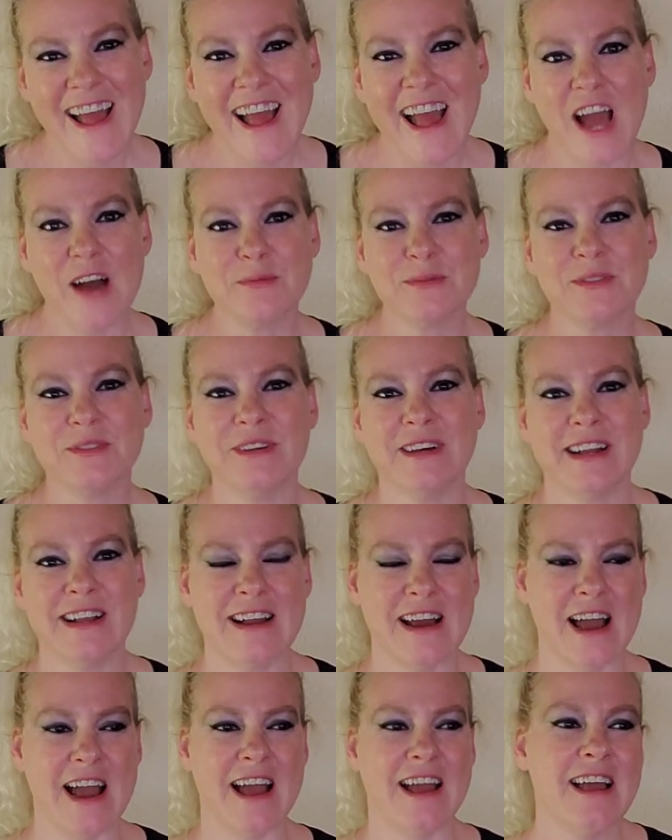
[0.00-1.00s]
absolutely
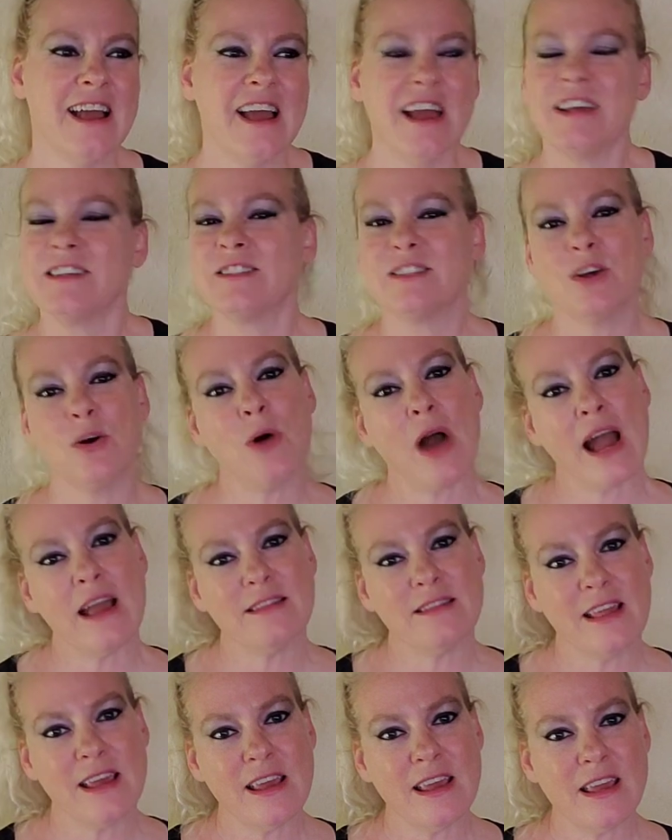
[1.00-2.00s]
not. So I
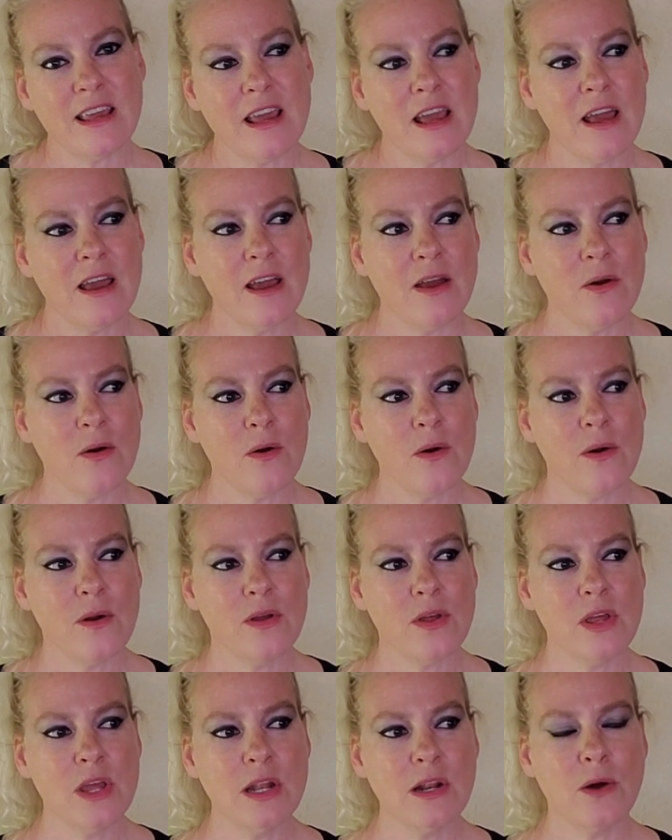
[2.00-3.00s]
think,
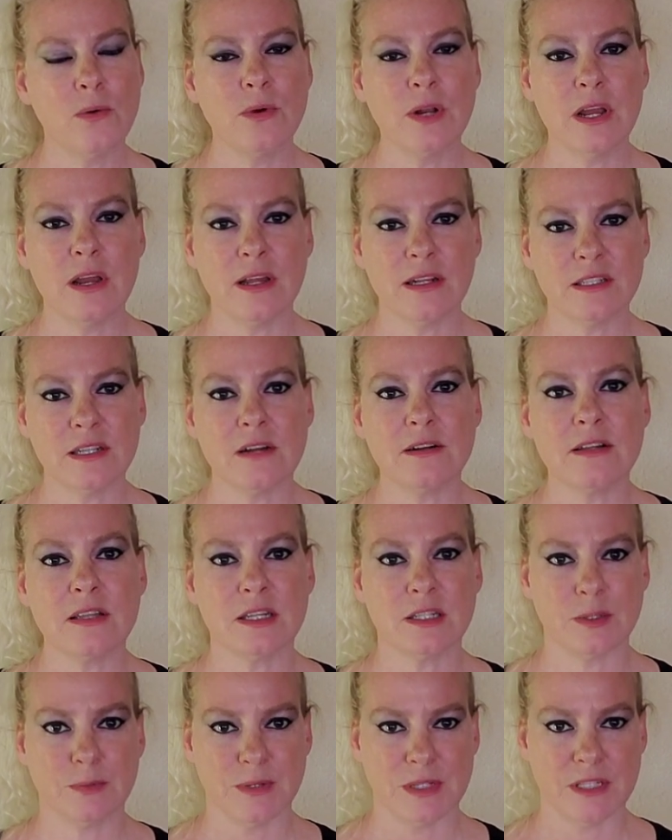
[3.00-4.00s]
you know, when you get down to
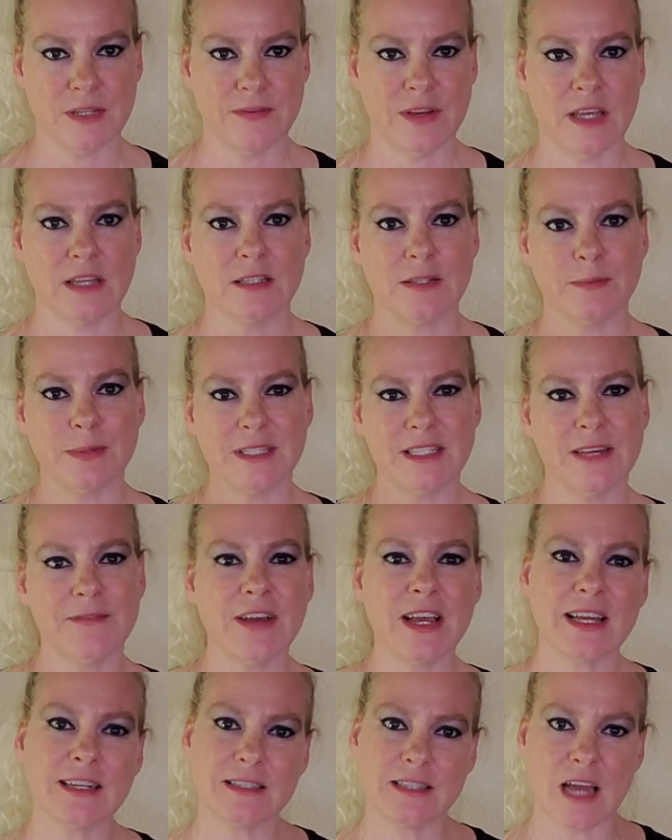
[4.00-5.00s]
the specific,
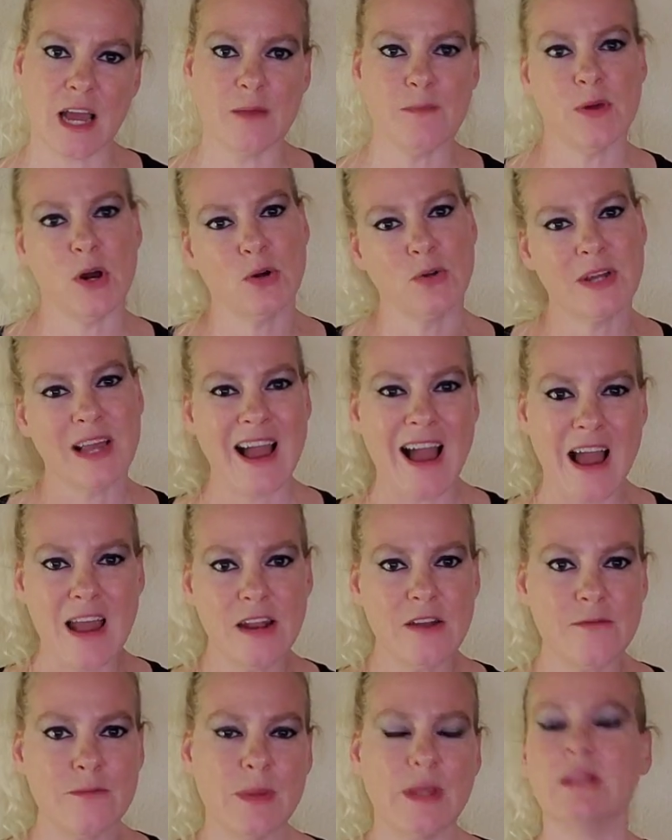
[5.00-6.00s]
specific and time bound
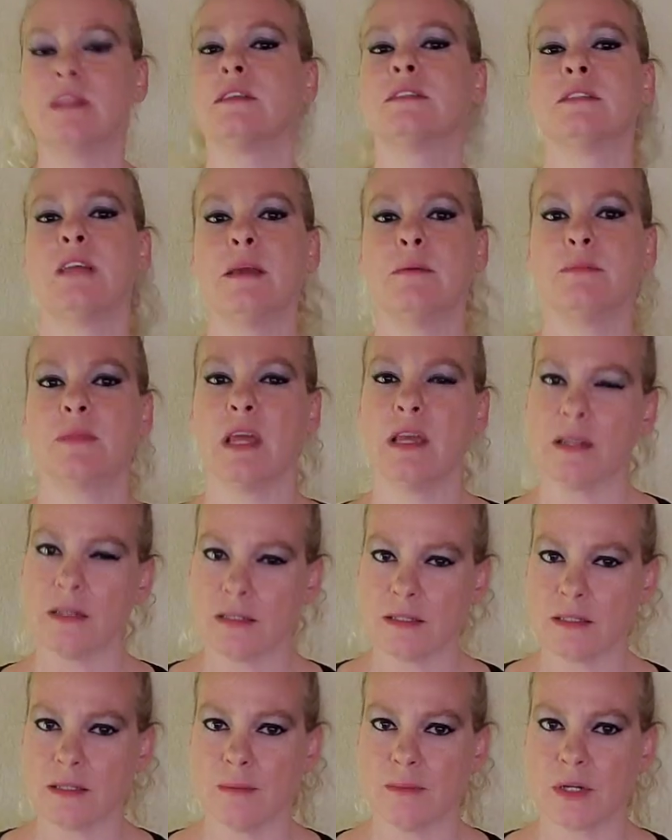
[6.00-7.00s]
kind of mean the same thing
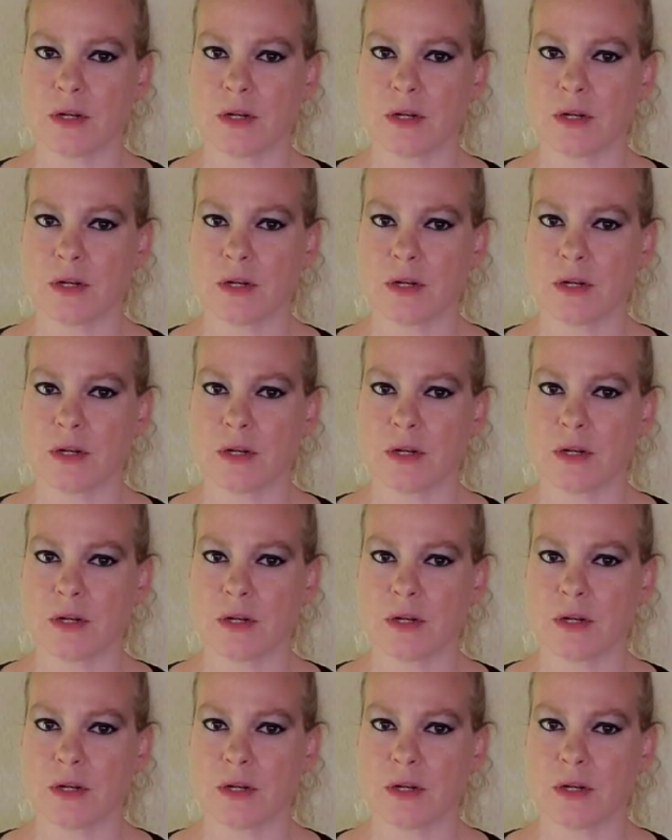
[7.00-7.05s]
to some